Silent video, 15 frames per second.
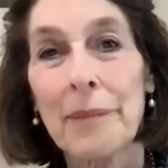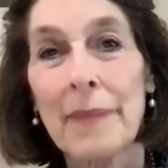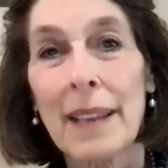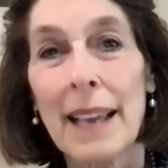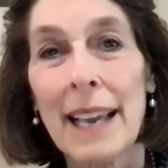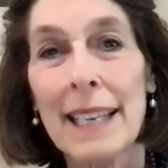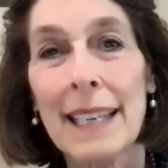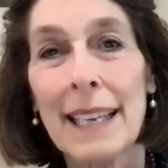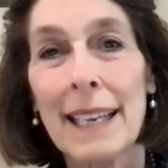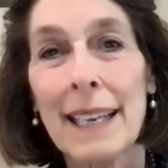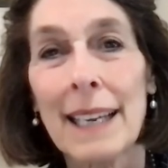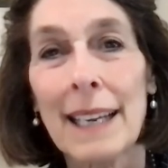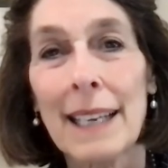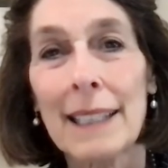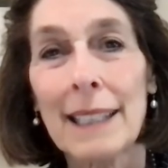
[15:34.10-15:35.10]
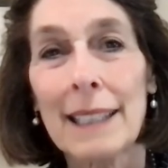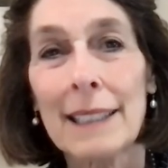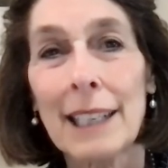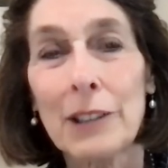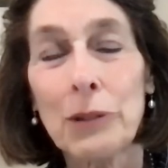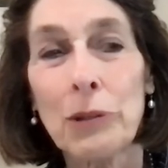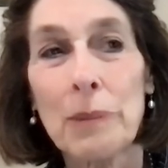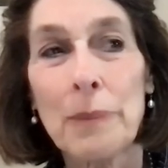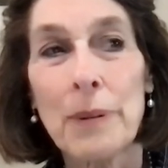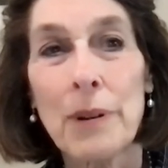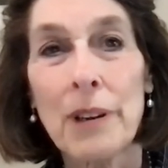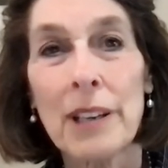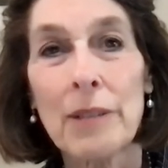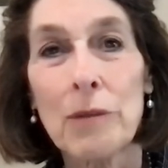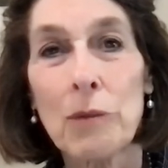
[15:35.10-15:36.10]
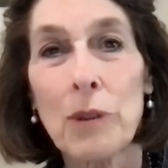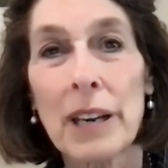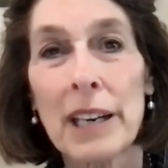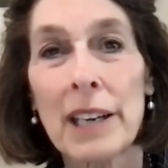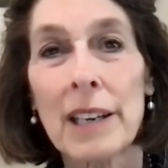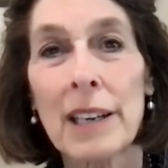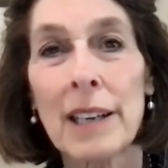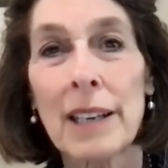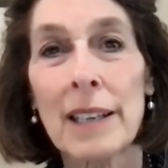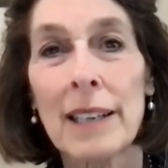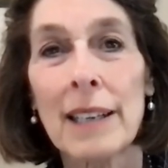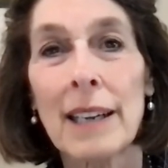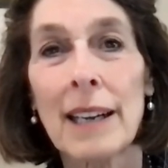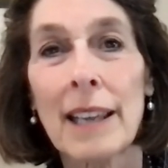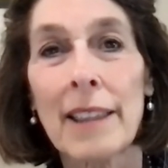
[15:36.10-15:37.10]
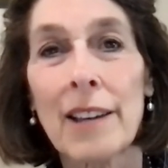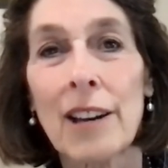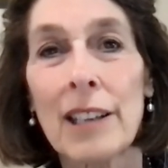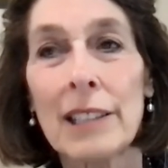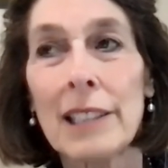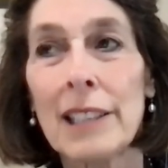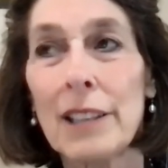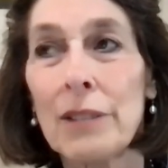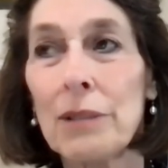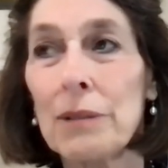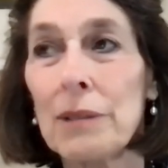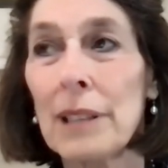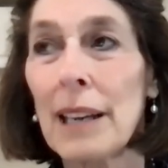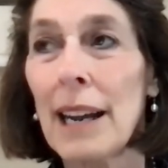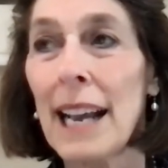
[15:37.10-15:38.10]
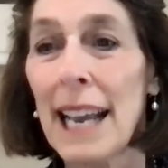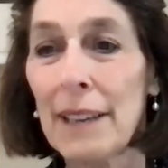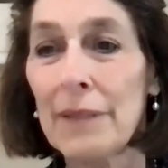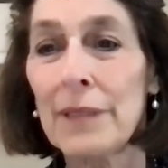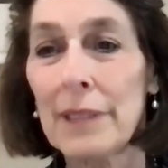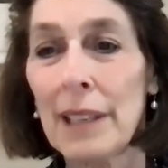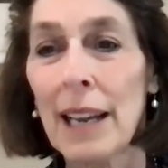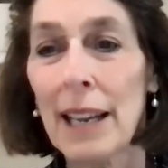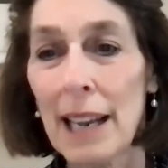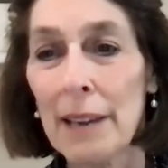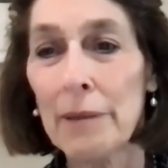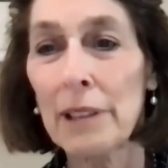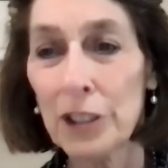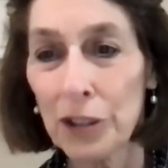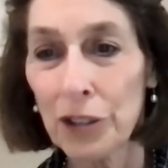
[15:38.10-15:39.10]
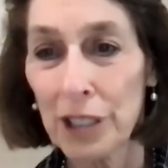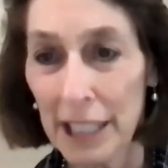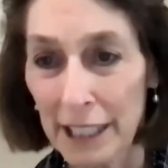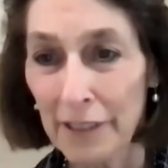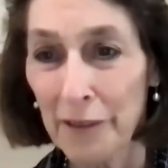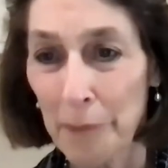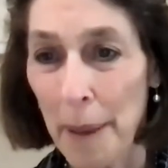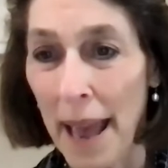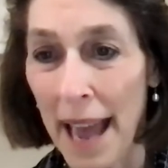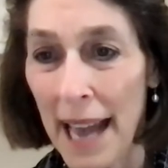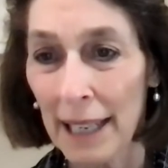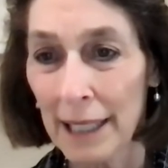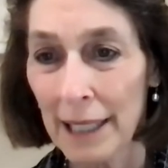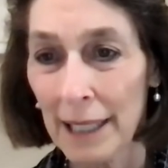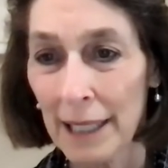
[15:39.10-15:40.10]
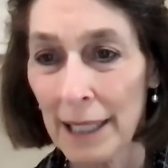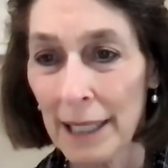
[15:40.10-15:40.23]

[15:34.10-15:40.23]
And I got to a point where I thought, you know, I really should give back.